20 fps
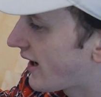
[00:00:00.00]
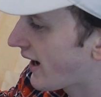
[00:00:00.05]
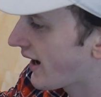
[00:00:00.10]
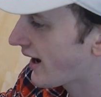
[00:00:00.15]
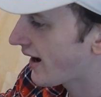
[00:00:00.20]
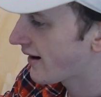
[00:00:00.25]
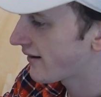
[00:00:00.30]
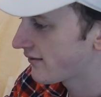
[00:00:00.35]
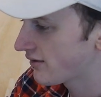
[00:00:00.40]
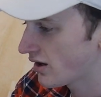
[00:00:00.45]
I
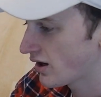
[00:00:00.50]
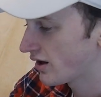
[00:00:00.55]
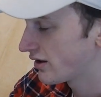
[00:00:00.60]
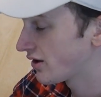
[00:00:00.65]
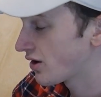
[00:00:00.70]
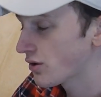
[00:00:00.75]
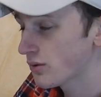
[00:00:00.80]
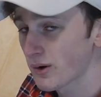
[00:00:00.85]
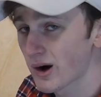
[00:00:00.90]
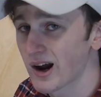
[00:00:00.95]
have
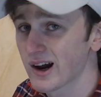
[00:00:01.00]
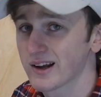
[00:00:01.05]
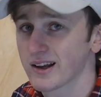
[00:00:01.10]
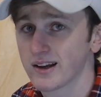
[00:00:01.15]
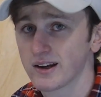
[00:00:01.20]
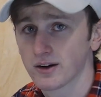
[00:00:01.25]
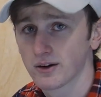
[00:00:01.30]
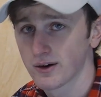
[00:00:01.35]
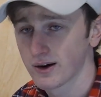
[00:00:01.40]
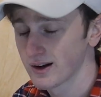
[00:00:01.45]
no
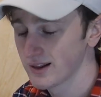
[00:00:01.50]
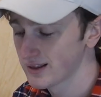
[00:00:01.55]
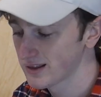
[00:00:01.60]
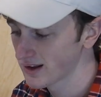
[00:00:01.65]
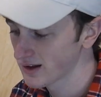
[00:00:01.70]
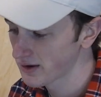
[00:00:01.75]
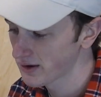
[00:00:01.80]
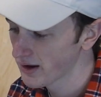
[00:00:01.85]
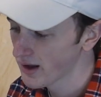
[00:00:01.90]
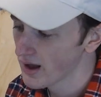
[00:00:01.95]
rocking or
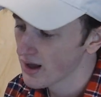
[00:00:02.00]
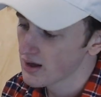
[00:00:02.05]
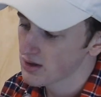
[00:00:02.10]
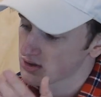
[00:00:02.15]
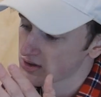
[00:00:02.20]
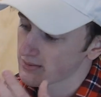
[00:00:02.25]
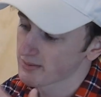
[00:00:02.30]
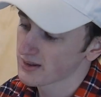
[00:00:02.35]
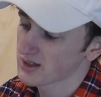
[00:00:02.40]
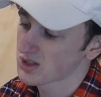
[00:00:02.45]
anything.
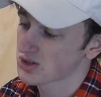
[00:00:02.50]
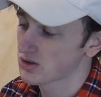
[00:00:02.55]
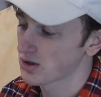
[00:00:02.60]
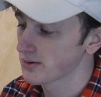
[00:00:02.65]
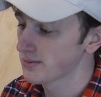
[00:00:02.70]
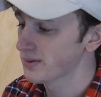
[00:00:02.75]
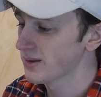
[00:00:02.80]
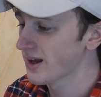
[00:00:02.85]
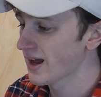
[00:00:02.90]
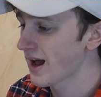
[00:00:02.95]
So I'm
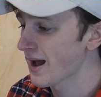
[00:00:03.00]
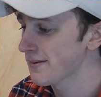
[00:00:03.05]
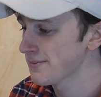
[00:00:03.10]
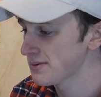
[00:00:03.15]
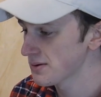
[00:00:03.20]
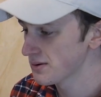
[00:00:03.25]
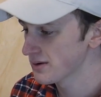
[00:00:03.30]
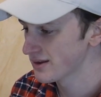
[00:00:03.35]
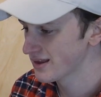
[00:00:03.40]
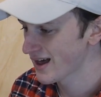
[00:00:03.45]
extremely
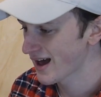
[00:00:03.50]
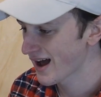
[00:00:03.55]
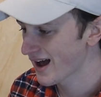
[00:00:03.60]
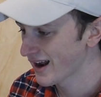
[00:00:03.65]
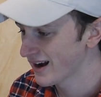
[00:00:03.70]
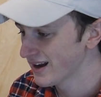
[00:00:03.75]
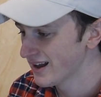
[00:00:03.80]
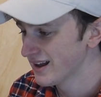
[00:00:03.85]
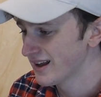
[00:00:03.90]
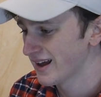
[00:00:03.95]
happy with
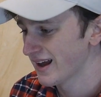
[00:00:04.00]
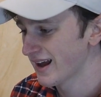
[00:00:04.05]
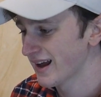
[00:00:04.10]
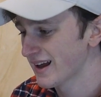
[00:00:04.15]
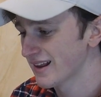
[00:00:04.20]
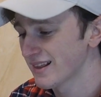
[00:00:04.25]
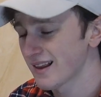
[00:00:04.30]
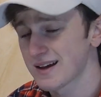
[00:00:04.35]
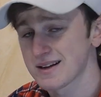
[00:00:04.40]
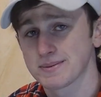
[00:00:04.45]
that.
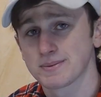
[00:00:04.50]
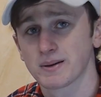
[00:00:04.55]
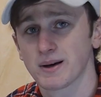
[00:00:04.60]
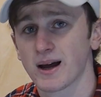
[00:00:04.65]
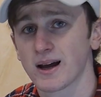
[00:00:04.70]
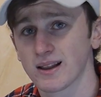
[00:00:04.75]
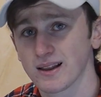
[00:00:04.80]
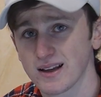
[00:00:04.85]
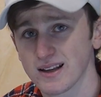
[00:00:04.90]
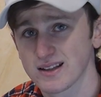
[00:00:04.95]
And last but
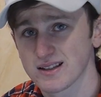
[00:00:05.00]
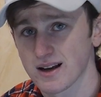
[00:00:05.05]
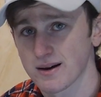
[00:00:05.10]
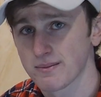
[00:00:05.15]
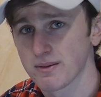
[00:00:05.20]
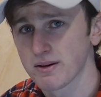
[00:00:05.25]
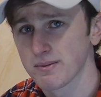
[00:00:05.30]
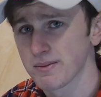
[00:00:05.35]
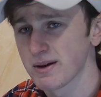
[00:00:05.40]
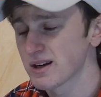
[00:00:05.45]
not least,
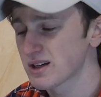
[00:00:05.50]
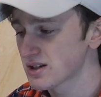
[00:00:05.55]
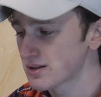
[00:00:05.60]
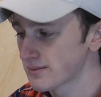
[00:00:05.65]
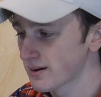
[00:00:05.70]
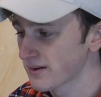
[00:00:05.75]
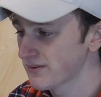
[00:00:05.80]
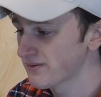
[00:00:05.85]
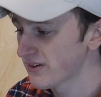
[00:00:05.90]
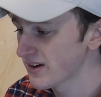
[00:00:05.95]
I'm gonna make
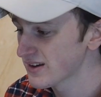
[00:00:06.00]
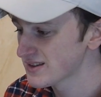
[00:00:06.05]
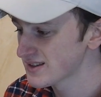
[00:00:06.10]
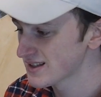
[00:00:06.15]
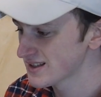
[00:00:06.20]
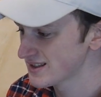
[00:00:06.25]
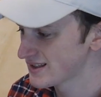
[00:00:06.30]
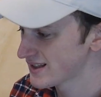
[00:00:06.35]
sure my fence is